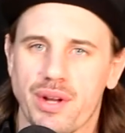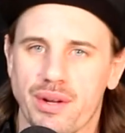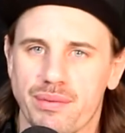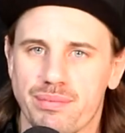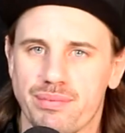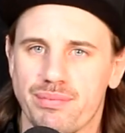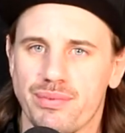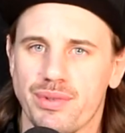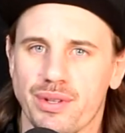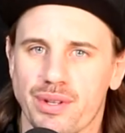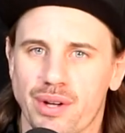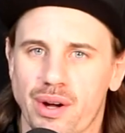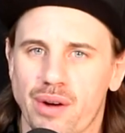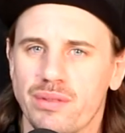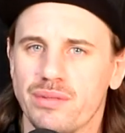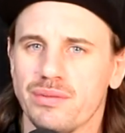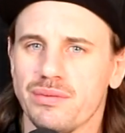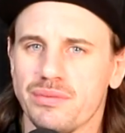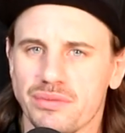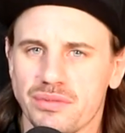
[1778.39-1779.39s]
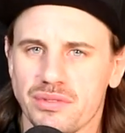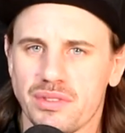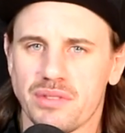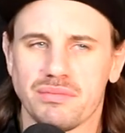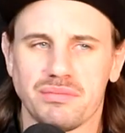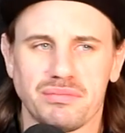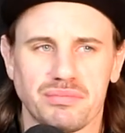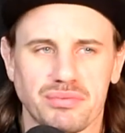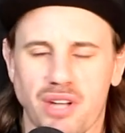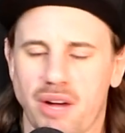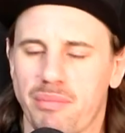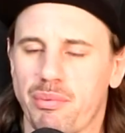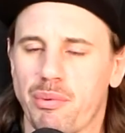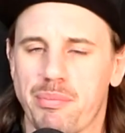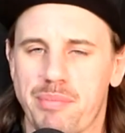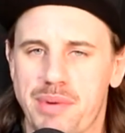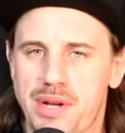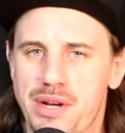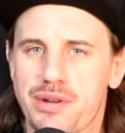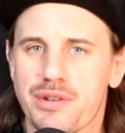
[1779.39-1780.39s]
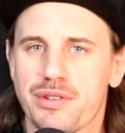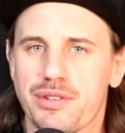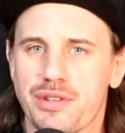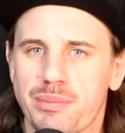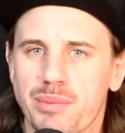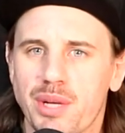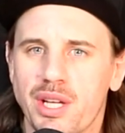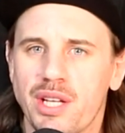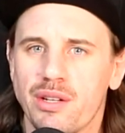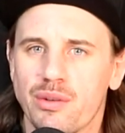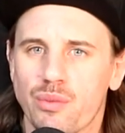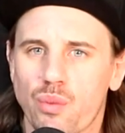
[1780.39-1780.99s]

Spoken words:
a couple beers in me,